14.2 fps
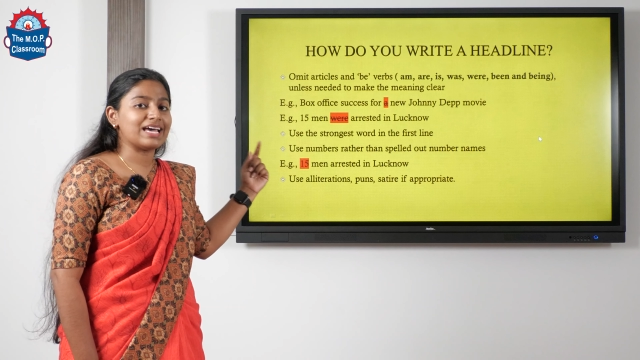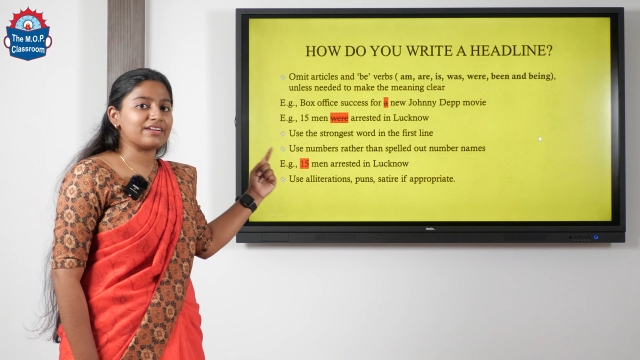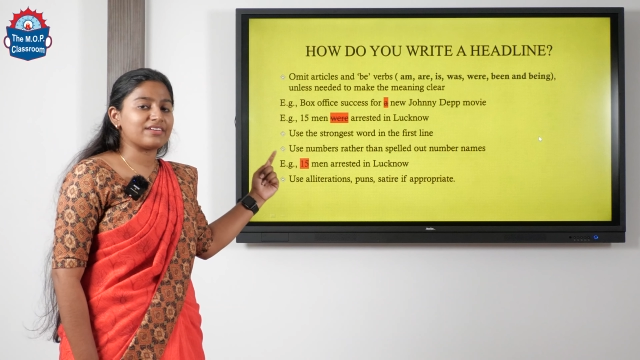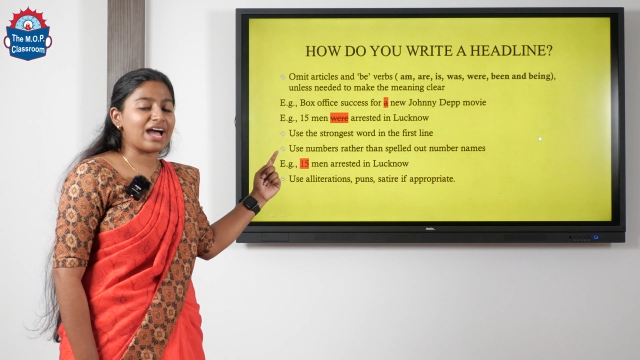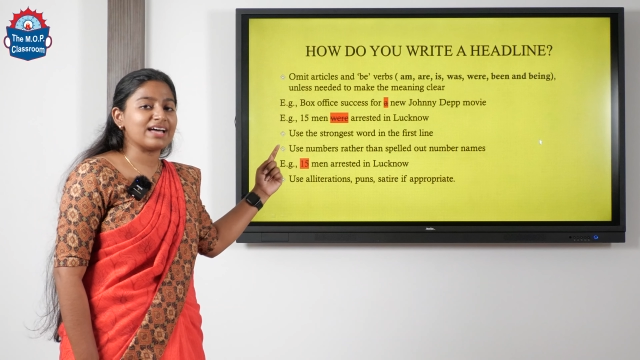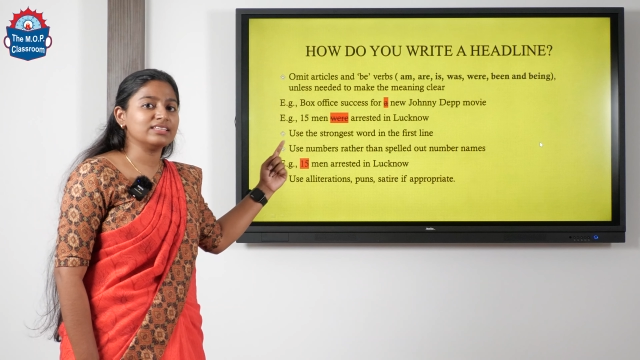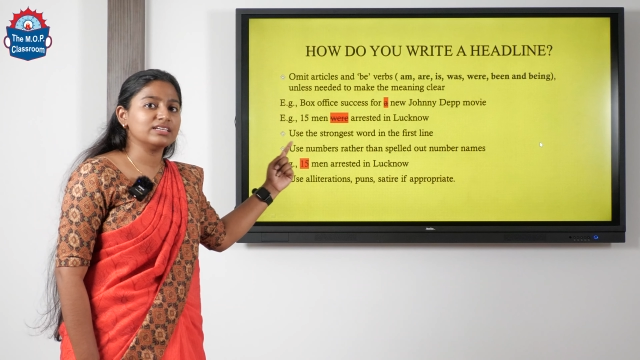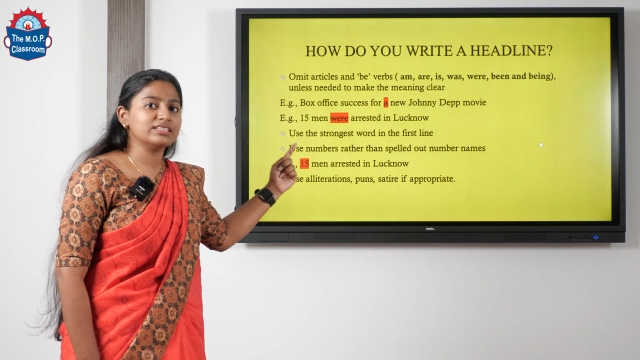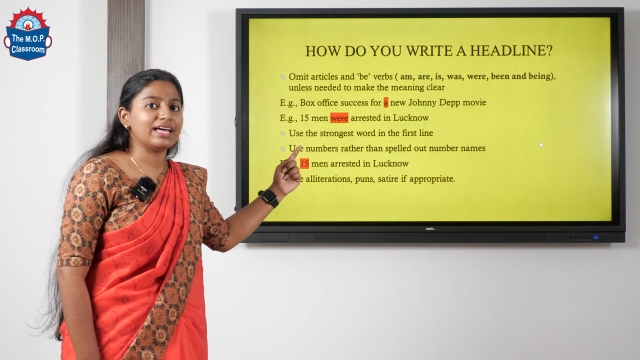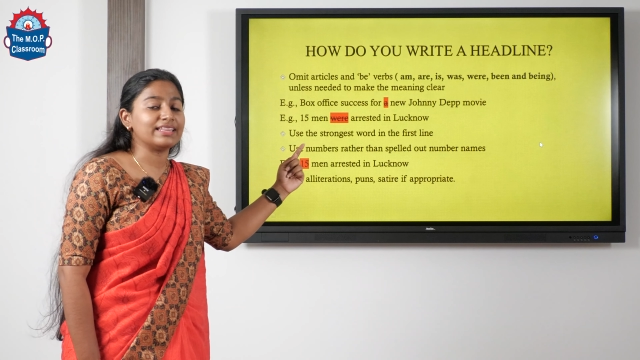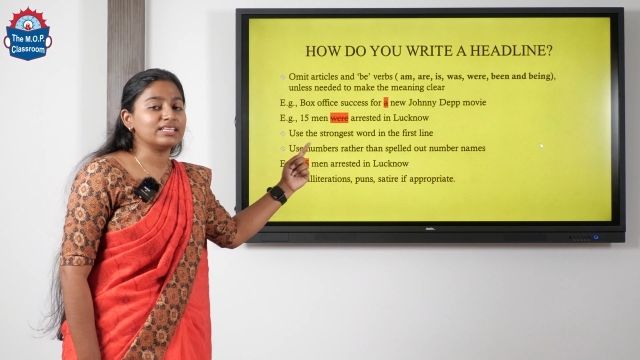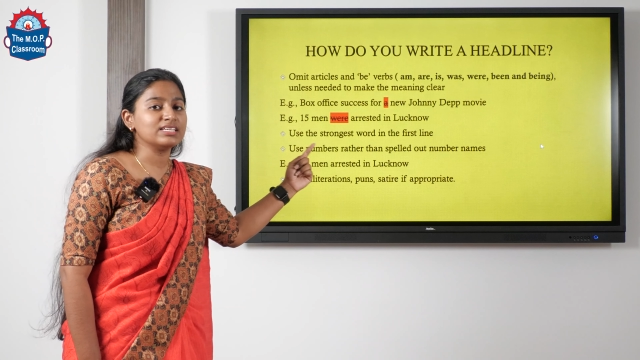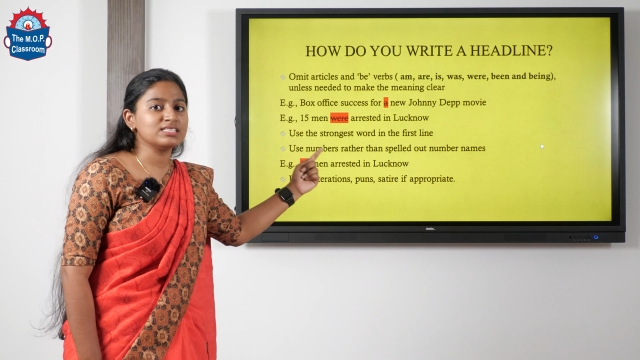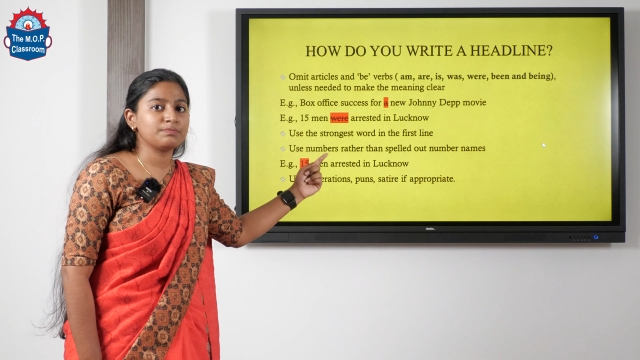rather
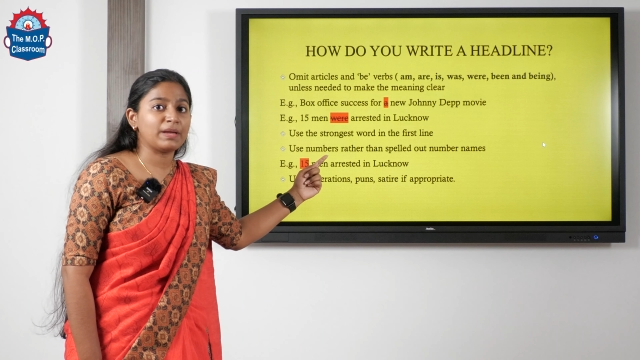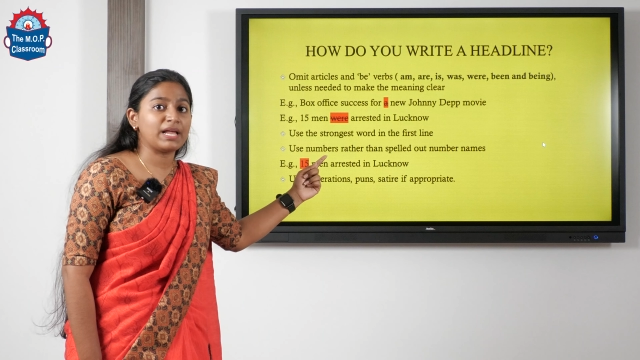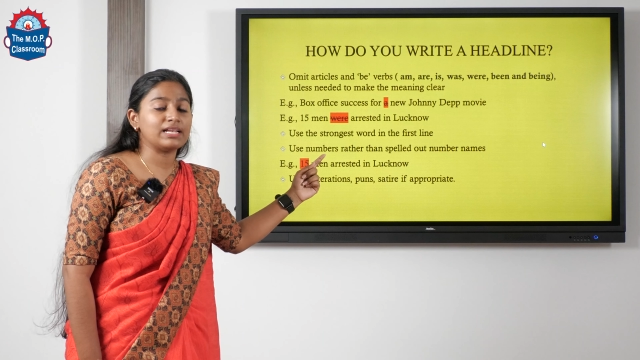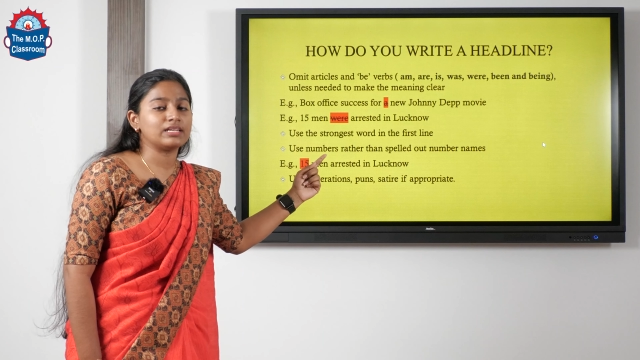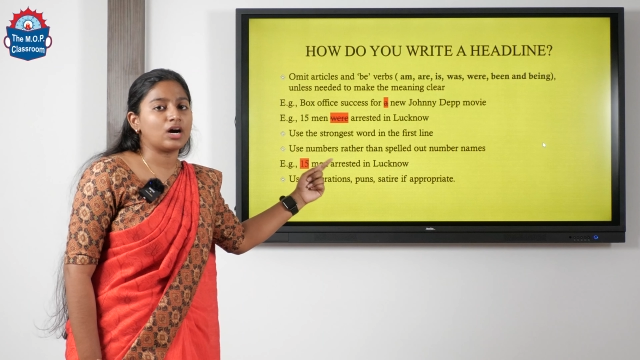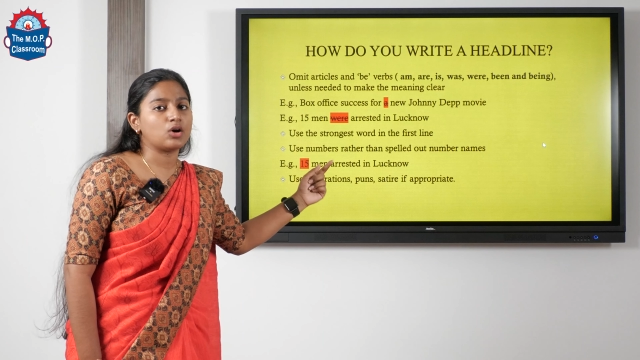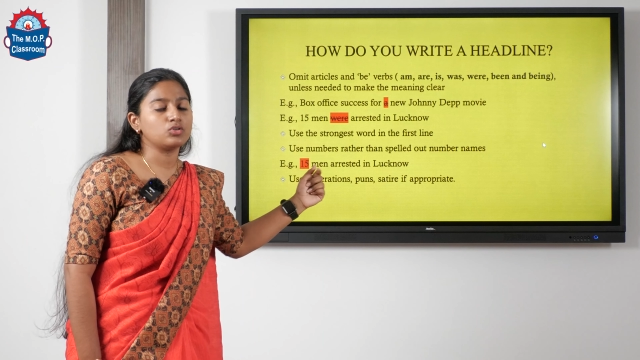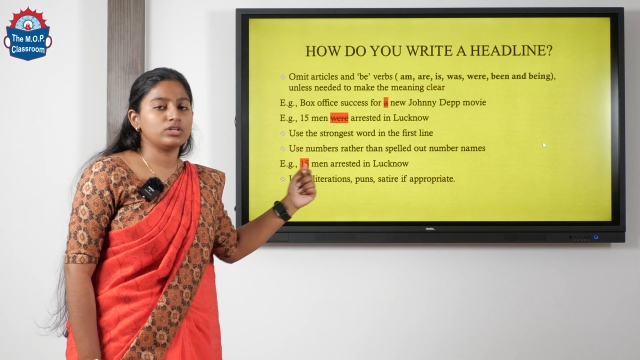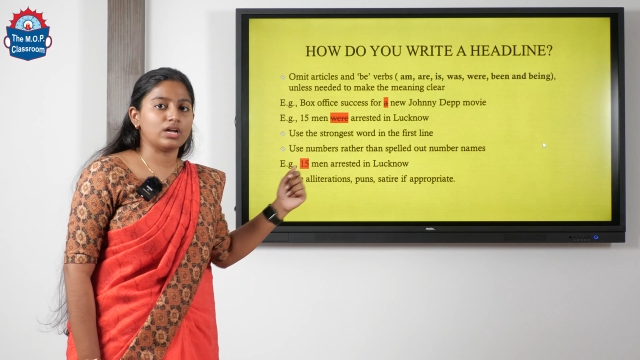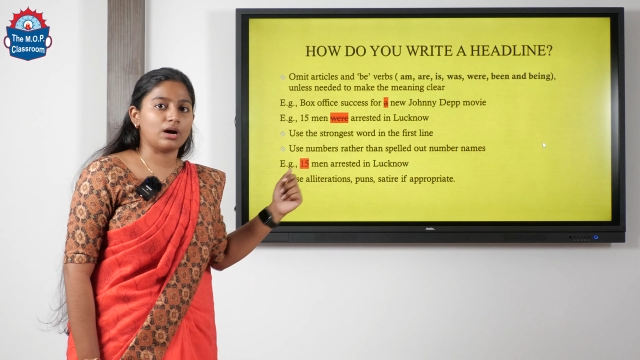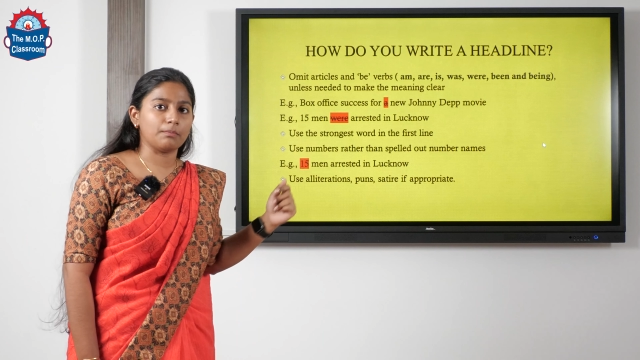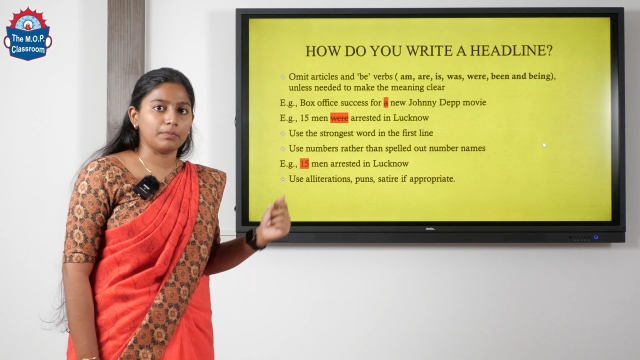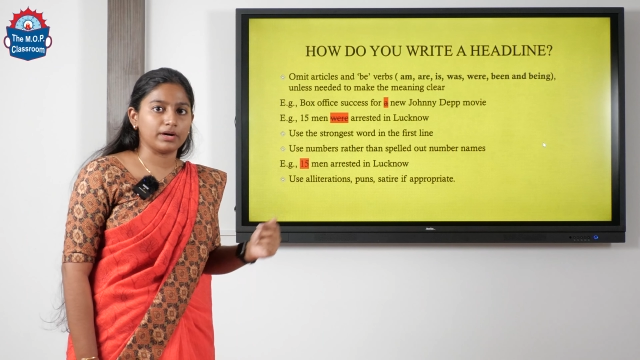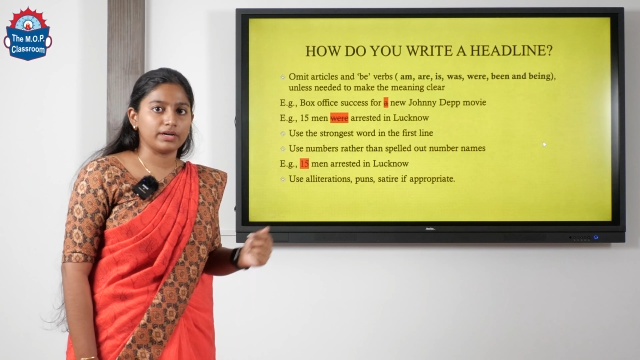than the spelled out
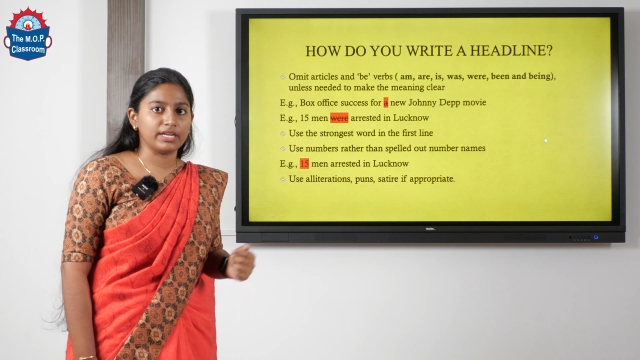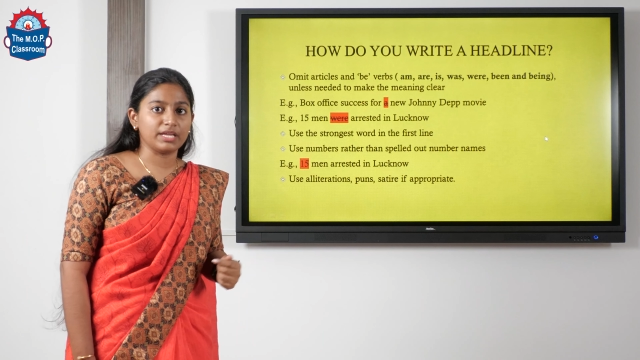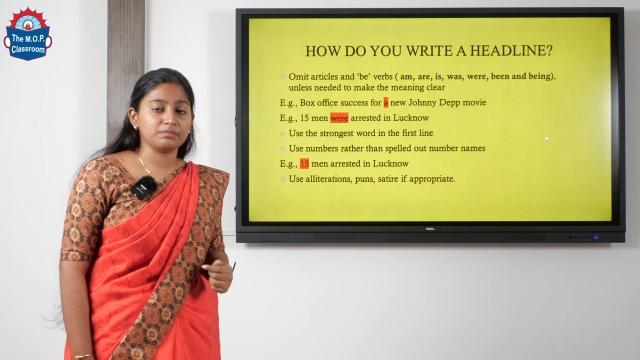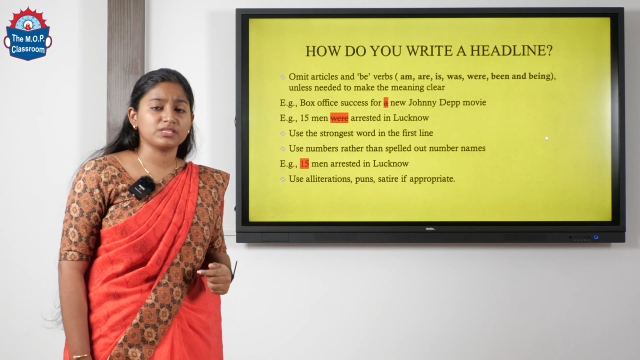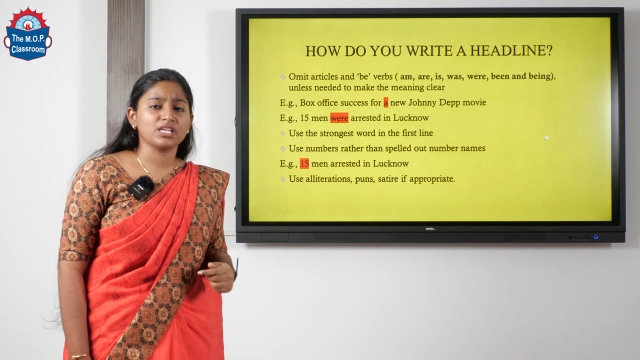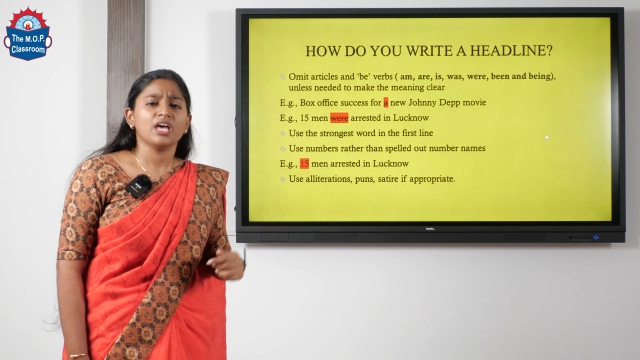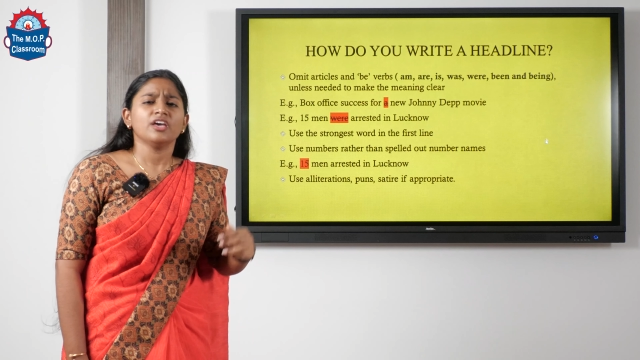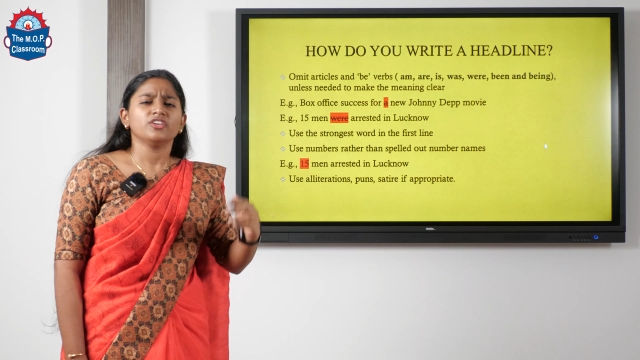number names.